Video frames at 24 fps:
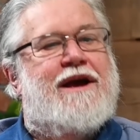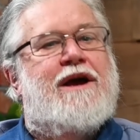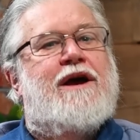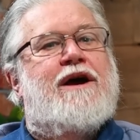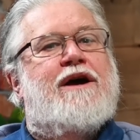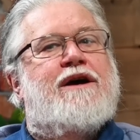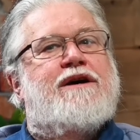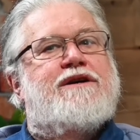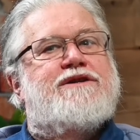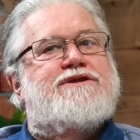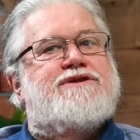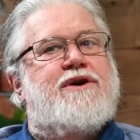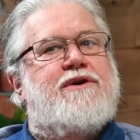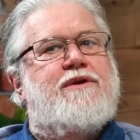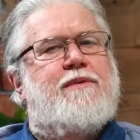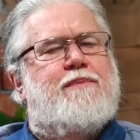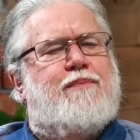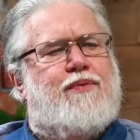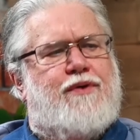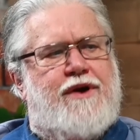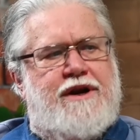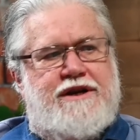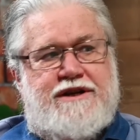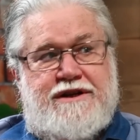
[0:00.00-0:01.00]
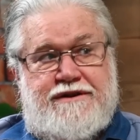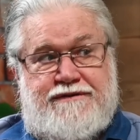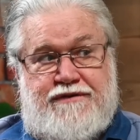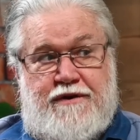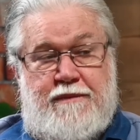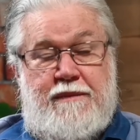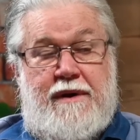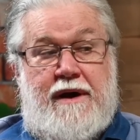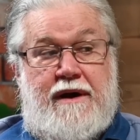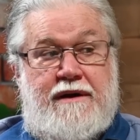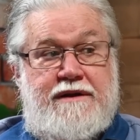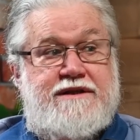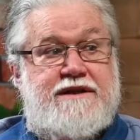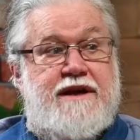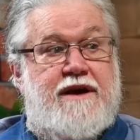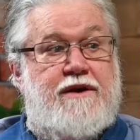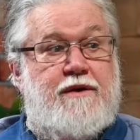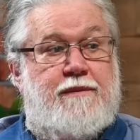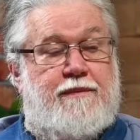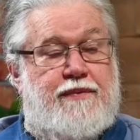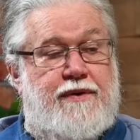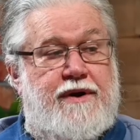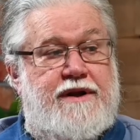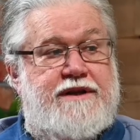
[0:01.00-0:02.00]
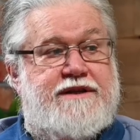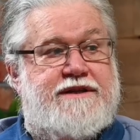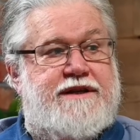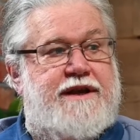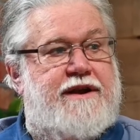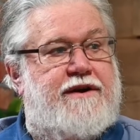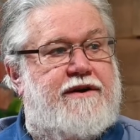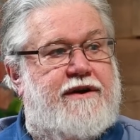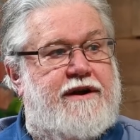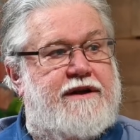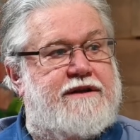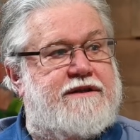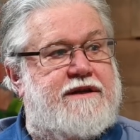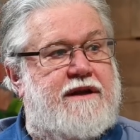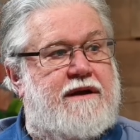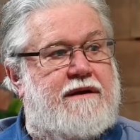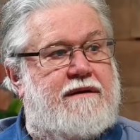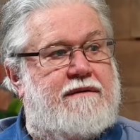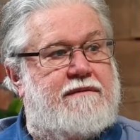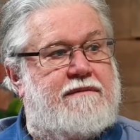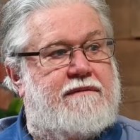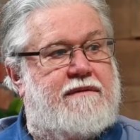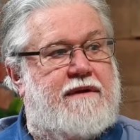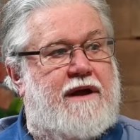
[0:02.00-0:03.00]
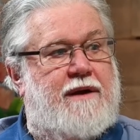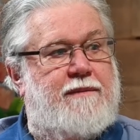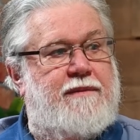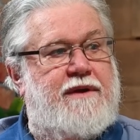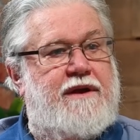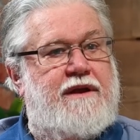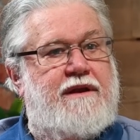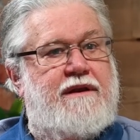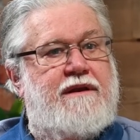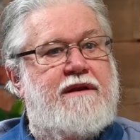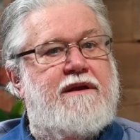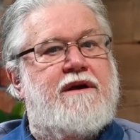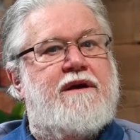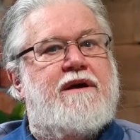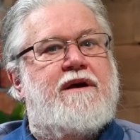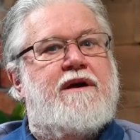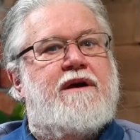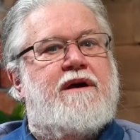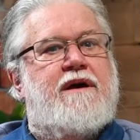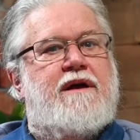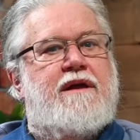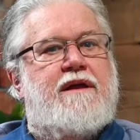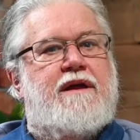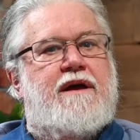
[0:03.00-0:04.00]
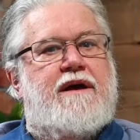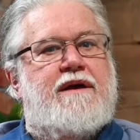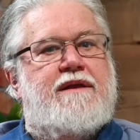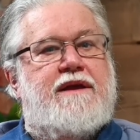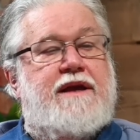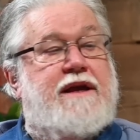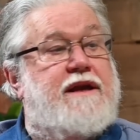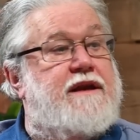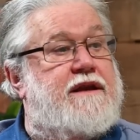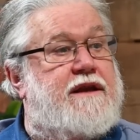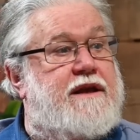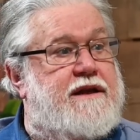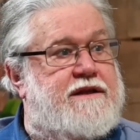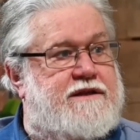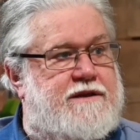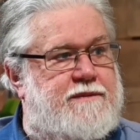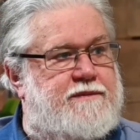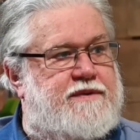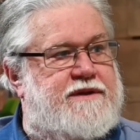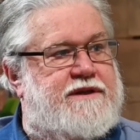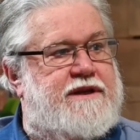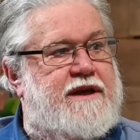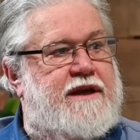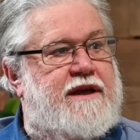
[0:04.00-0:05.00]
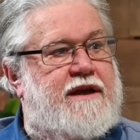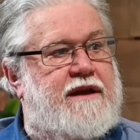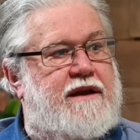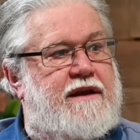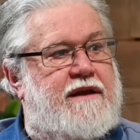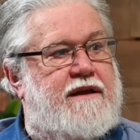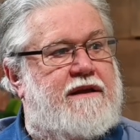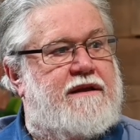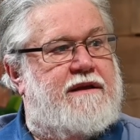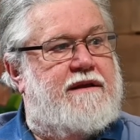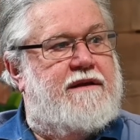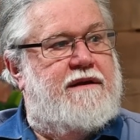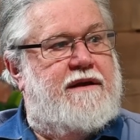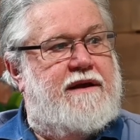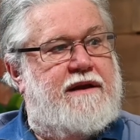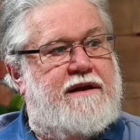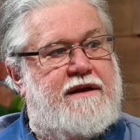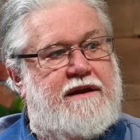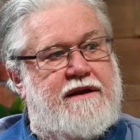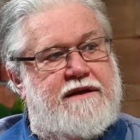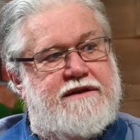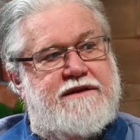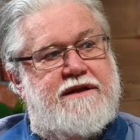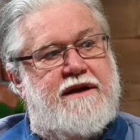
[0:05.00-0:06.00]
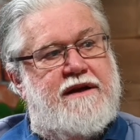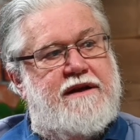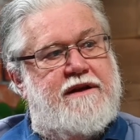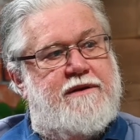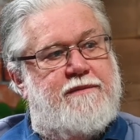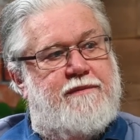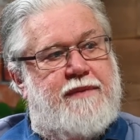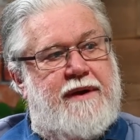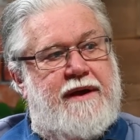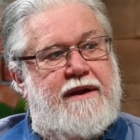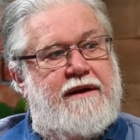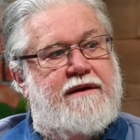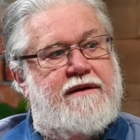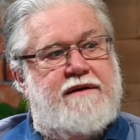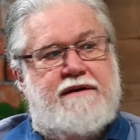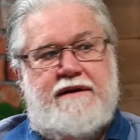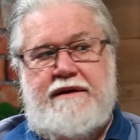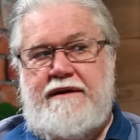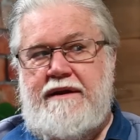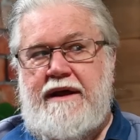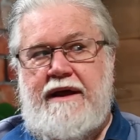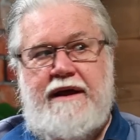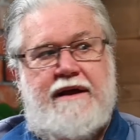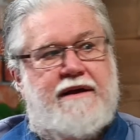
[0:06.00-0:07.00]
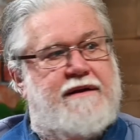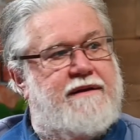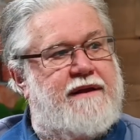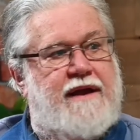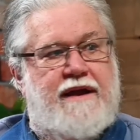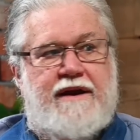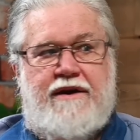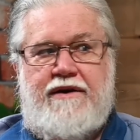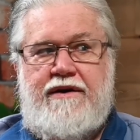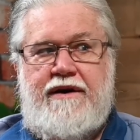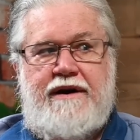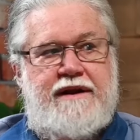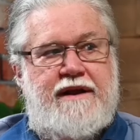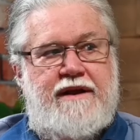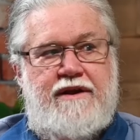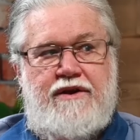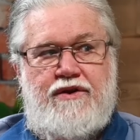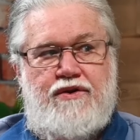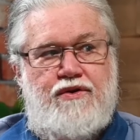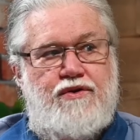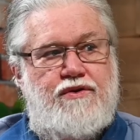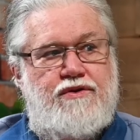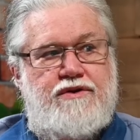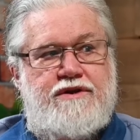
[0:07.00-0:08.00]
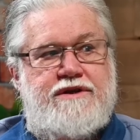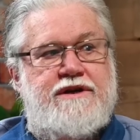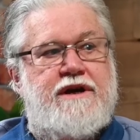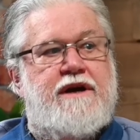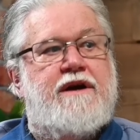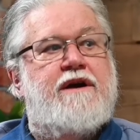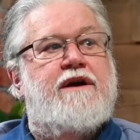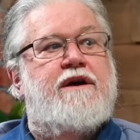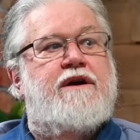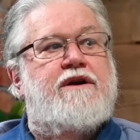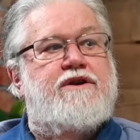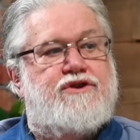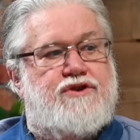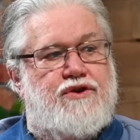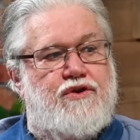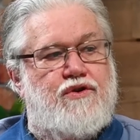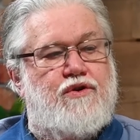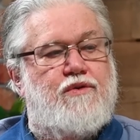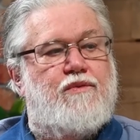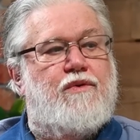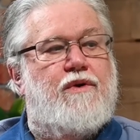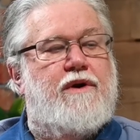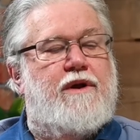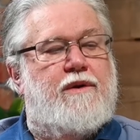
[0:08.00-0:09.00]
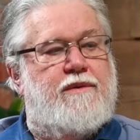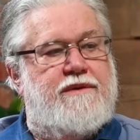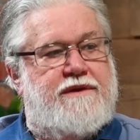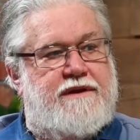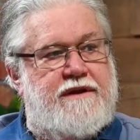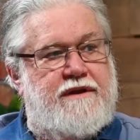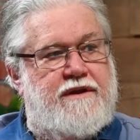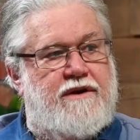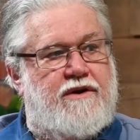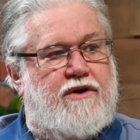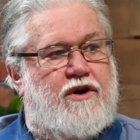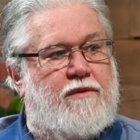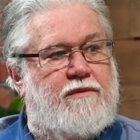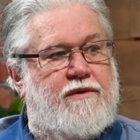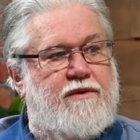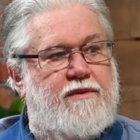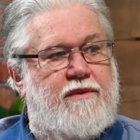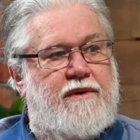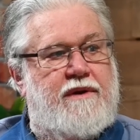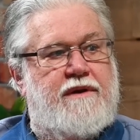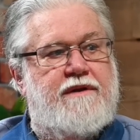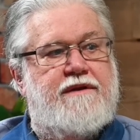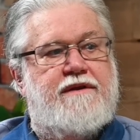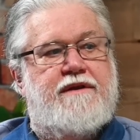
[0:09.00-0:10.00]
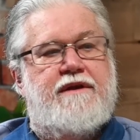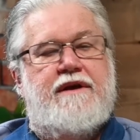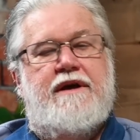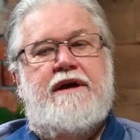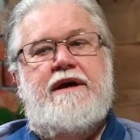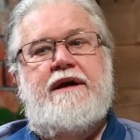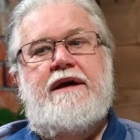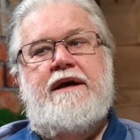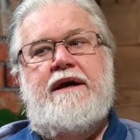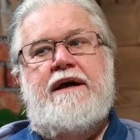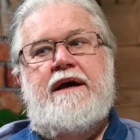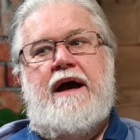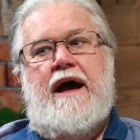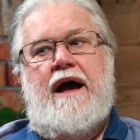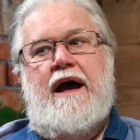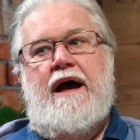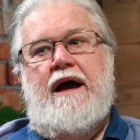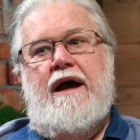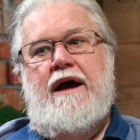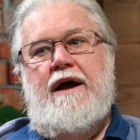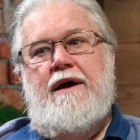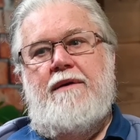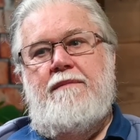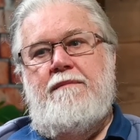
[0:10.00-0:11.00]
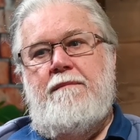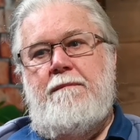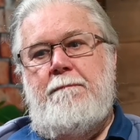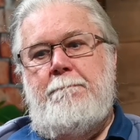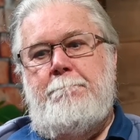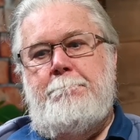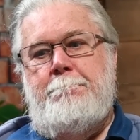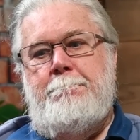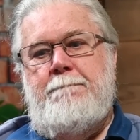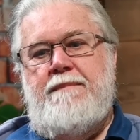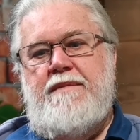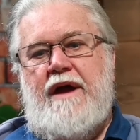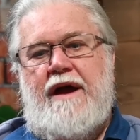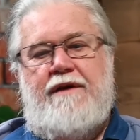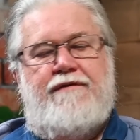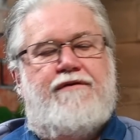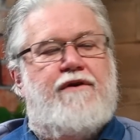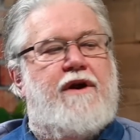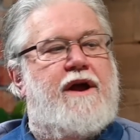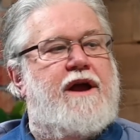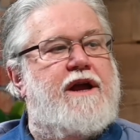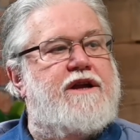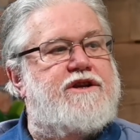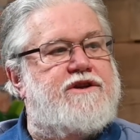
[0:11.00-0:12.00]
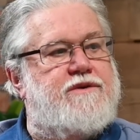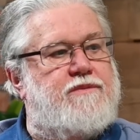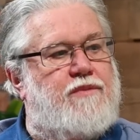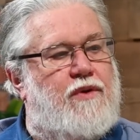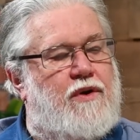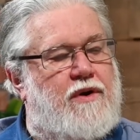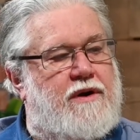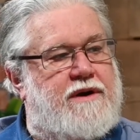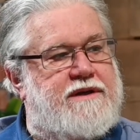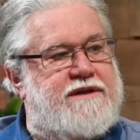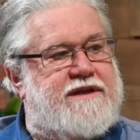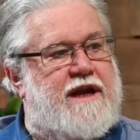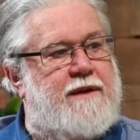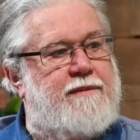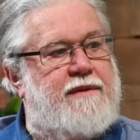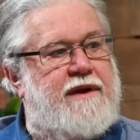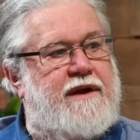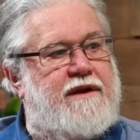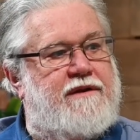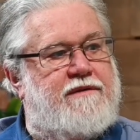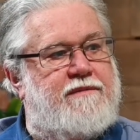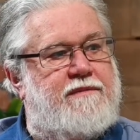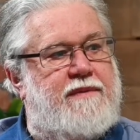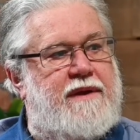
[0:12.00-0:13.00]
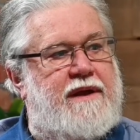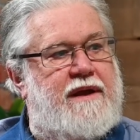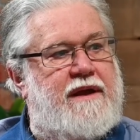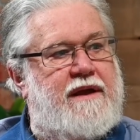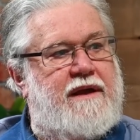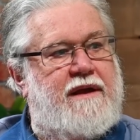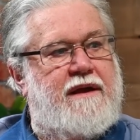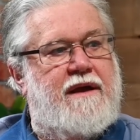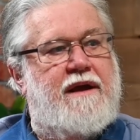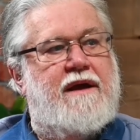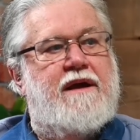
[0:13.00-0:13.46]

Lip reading: So the pressures from outside are pretty serious now. I mean, the Indians in particular, India is now independent, and they're creating huge turmoil within the Commonwealth. The Afro-Asian bloc is coming into being.